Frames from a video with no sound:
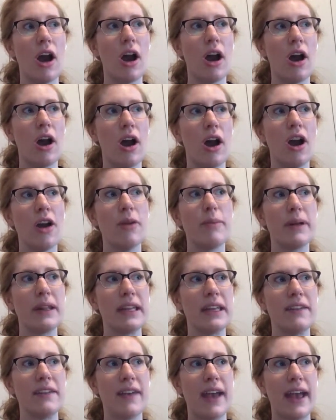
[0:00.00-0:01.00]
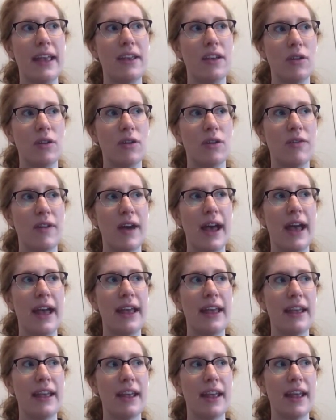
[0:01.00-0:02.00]
our belief at
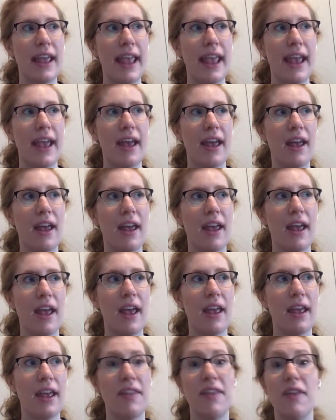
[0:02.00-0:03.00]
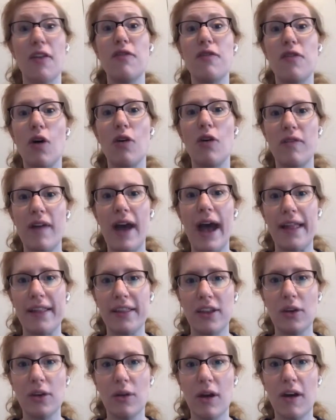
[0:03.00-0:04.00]
UNIFI and in the full
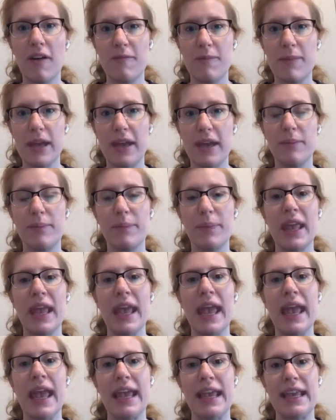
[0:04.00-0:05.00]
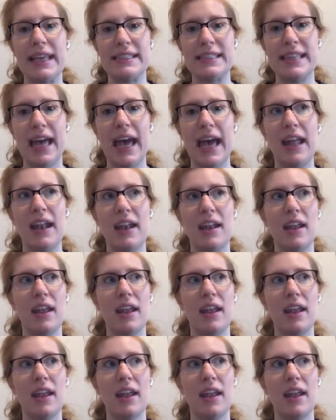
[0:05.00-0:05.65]
value of BIM is that